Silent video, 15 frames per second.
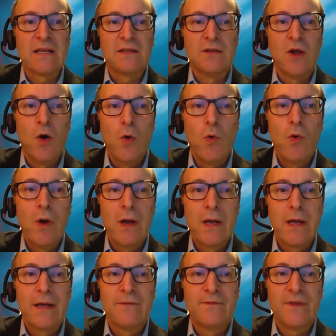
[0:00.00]
low
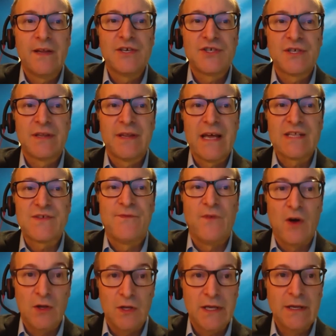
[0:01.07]
inflation that's
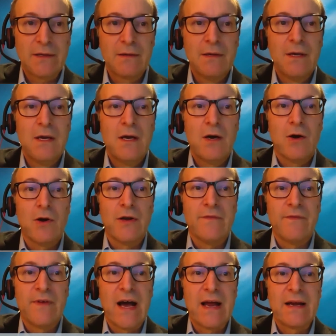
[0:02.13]
falling, or
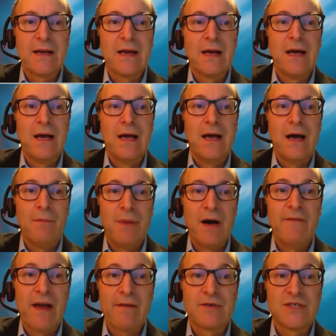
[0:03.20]
you've got
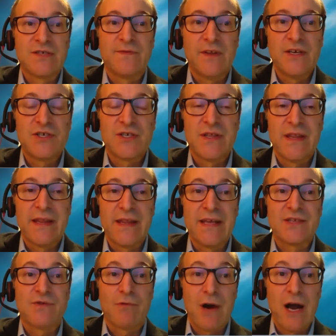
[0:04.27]
above average inflation
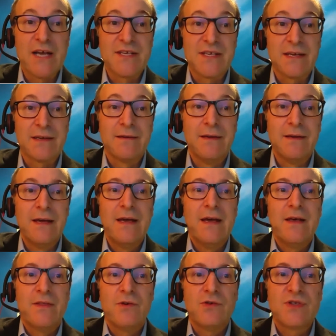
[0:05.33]
that's rising.
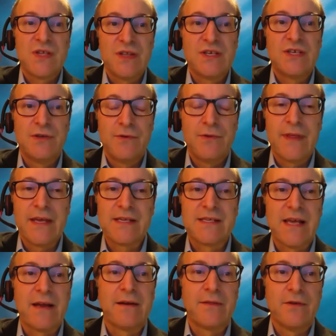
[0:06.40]
Those are the two things
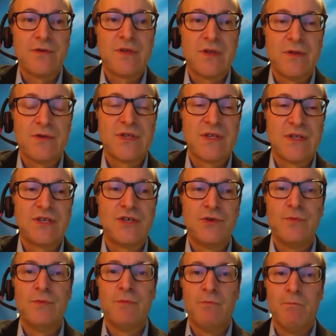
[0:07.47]
those are the
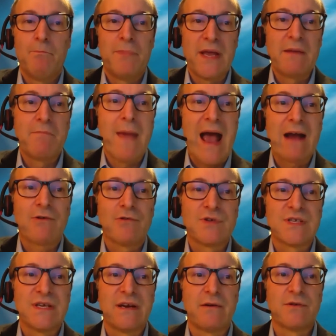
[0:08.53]
two big macro
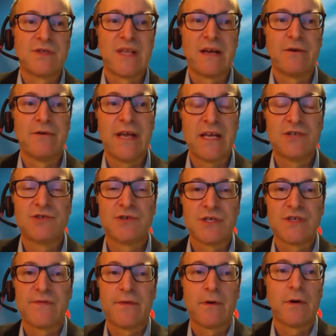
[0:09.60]
scenarios that are
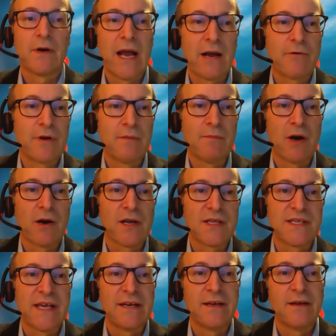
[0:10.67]
dangerous for equity
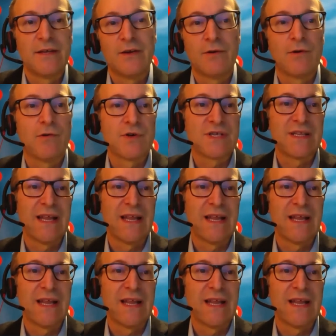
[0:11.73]
markets. And of course,